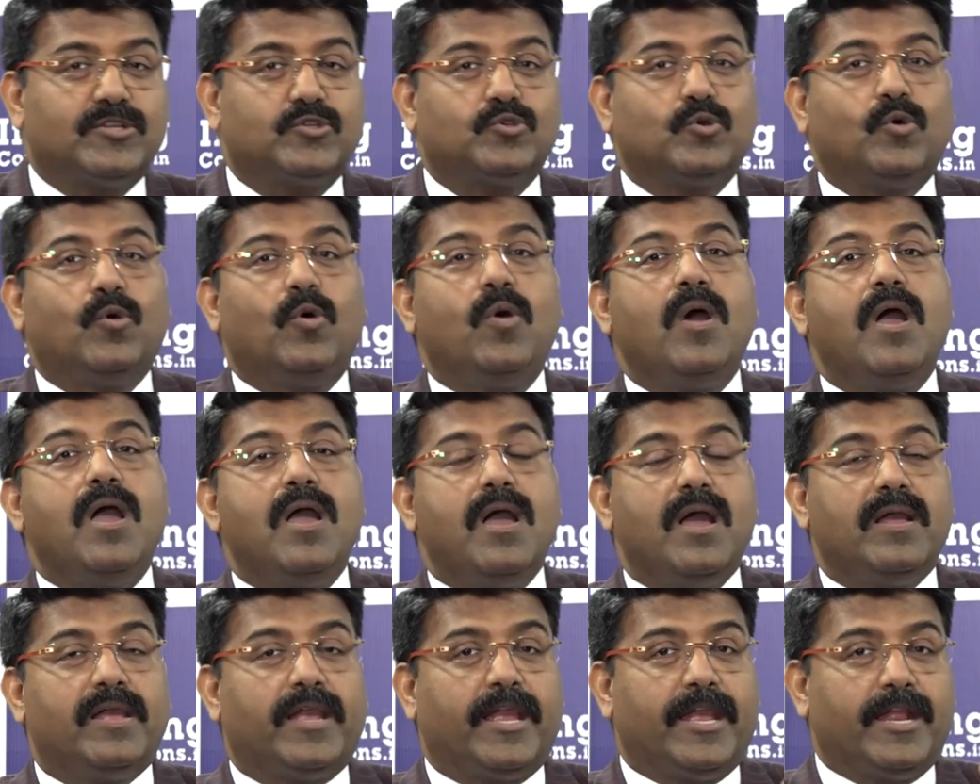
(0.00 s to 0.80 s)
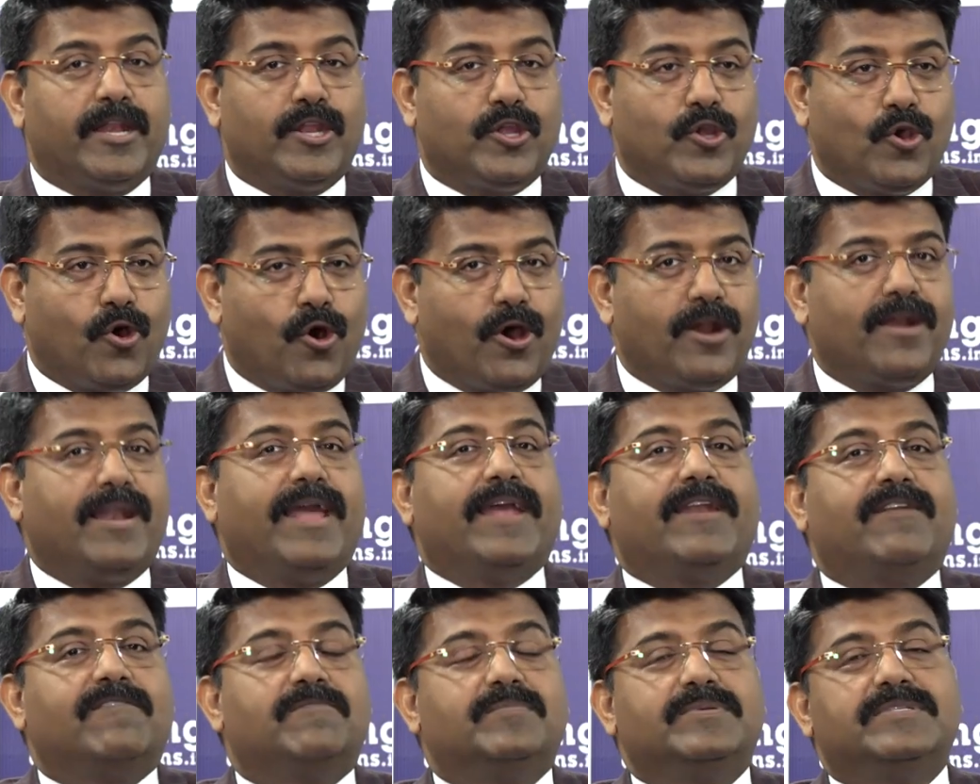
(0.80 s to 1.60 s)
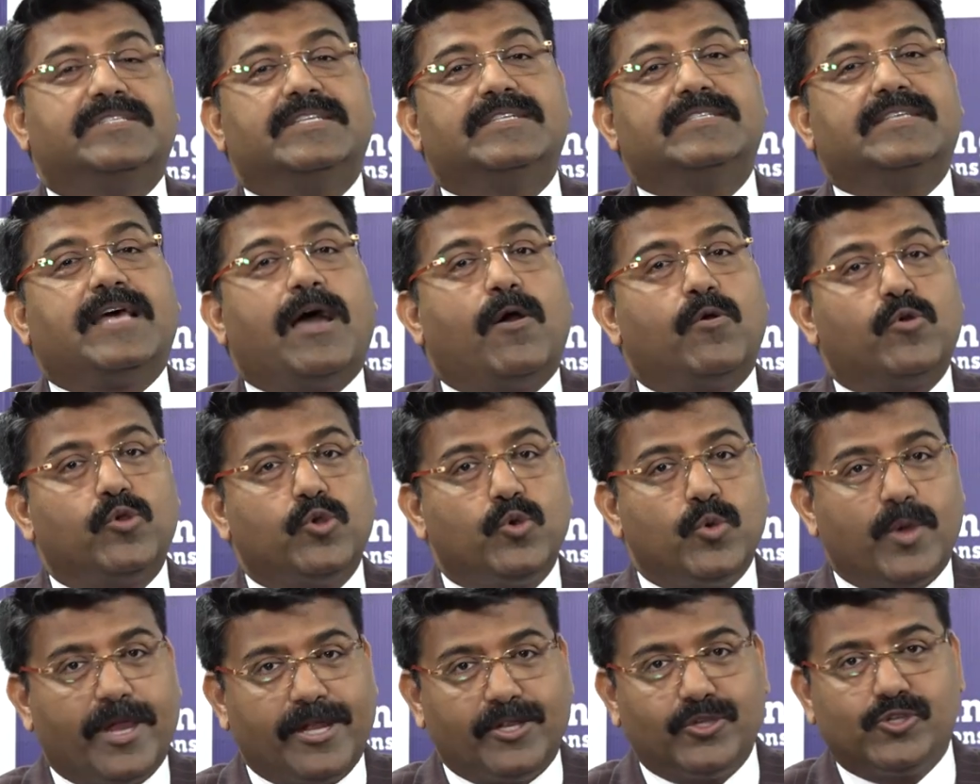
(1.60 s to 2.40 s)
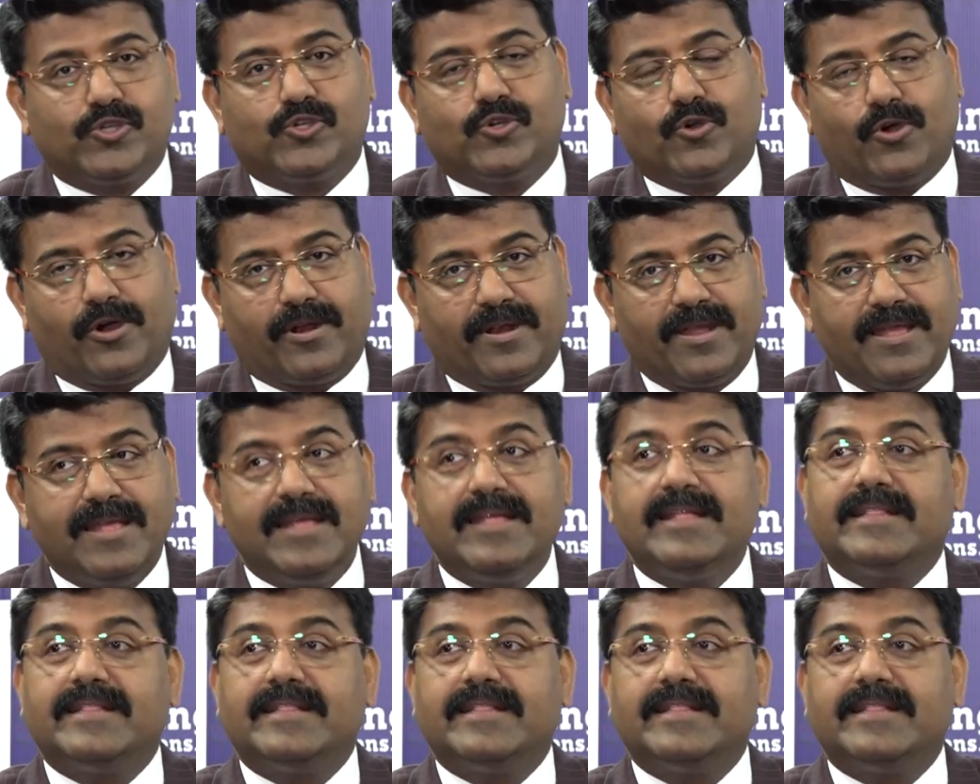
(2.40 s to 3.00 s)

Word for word: So in your line of business, how do you ensure